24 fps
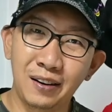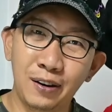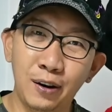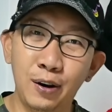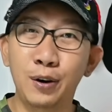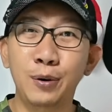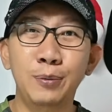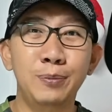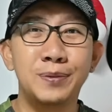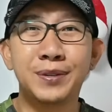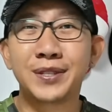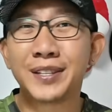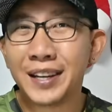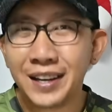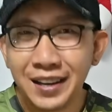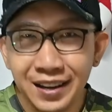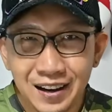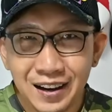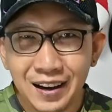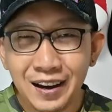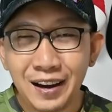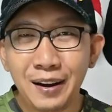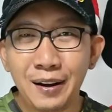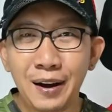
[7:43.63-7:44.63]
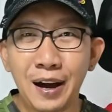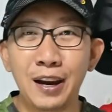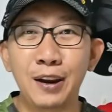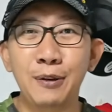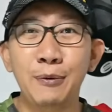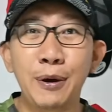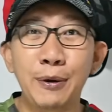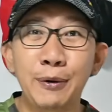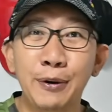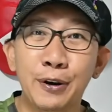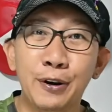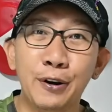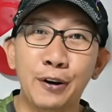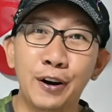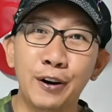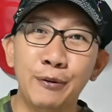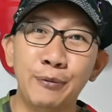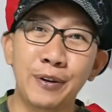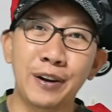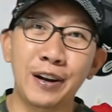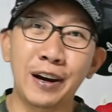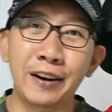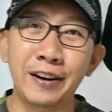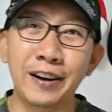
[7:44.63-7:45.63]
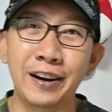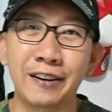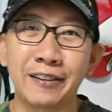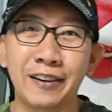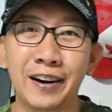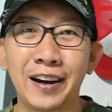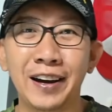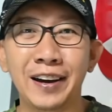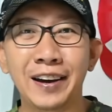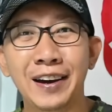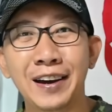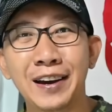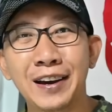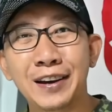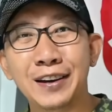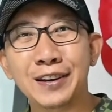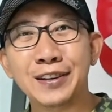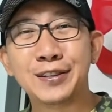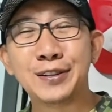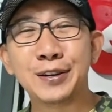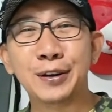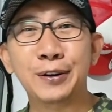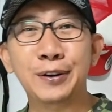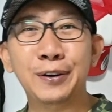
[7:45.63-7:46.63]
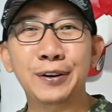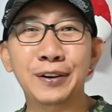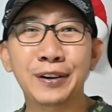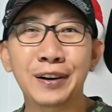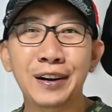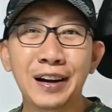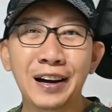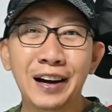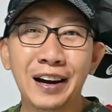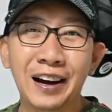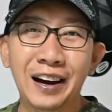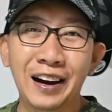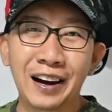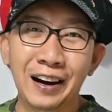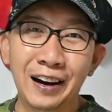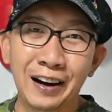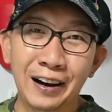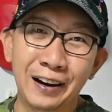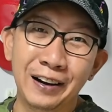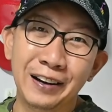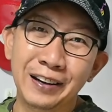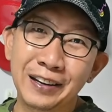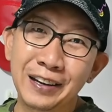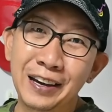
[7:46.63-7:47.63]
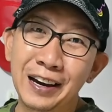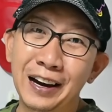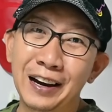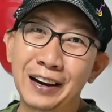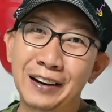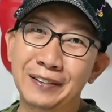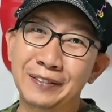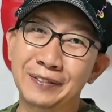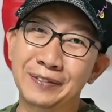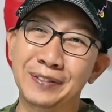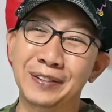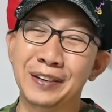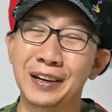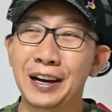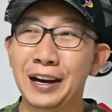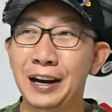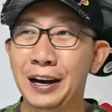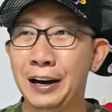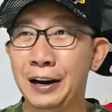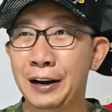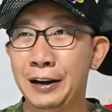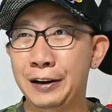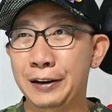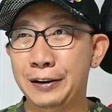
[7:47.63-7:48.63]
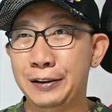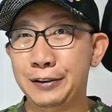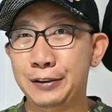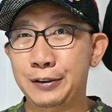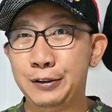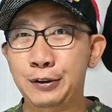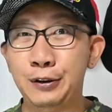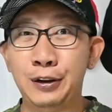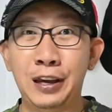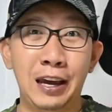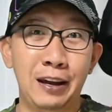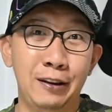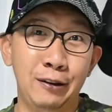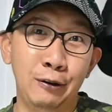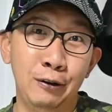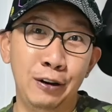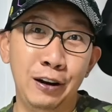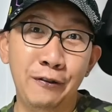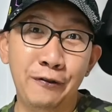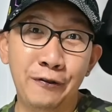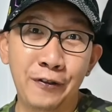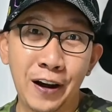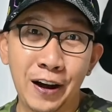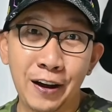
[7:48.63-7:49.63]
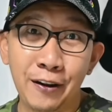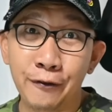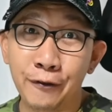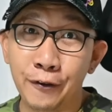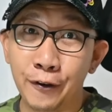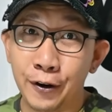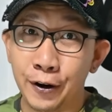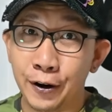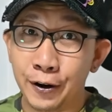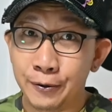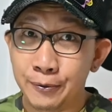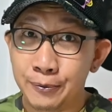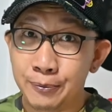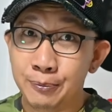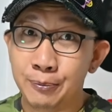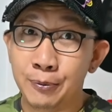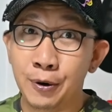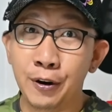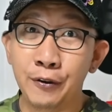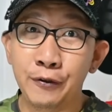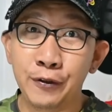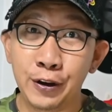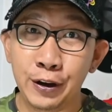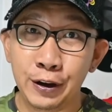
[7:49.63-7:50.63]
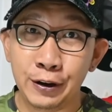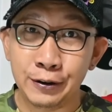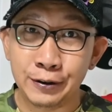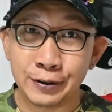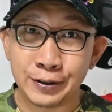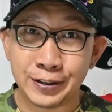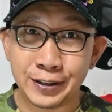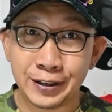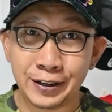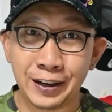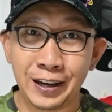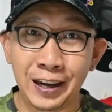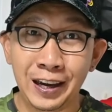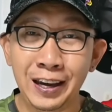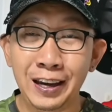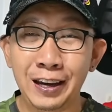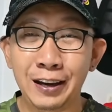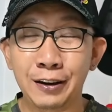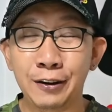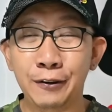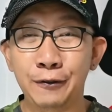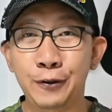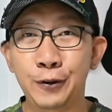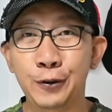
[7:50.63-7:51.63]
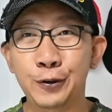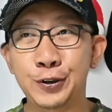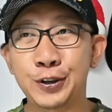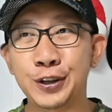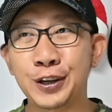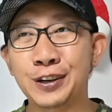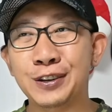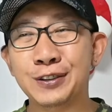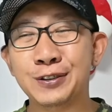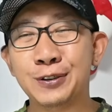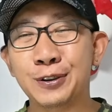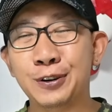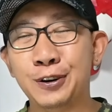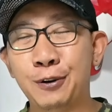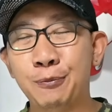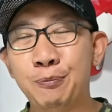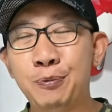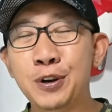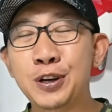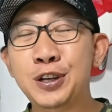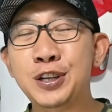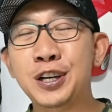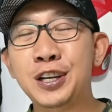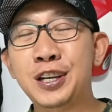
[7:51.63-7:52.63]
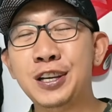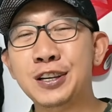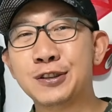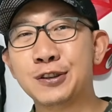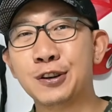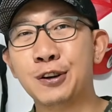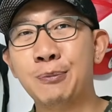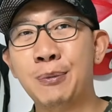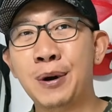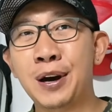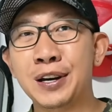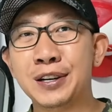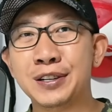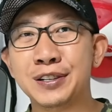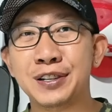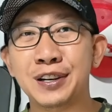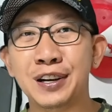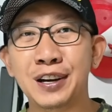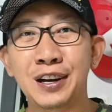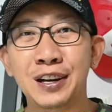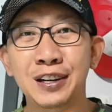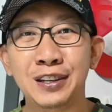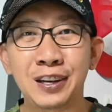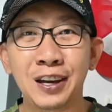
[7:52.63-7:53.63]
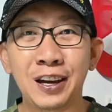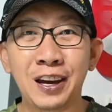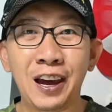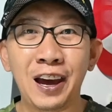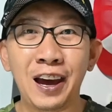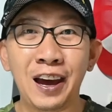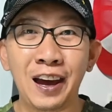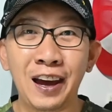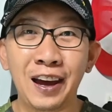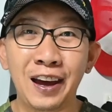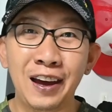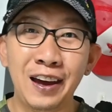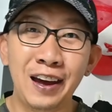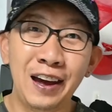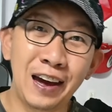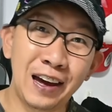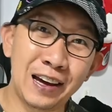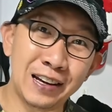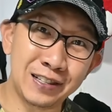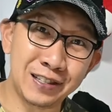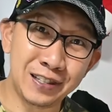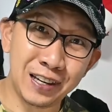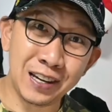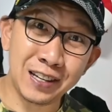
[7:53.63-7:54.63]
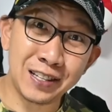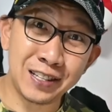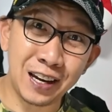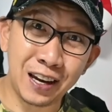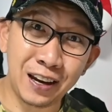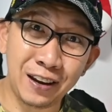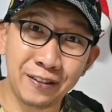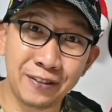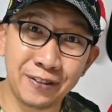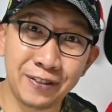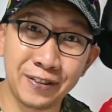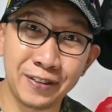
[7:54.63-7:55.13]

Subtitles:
Oops! Anyway, we go on without it, right? So yeah, to get notified for more videos, okay, in the future. So appreciate it so much. Take care and stay safe.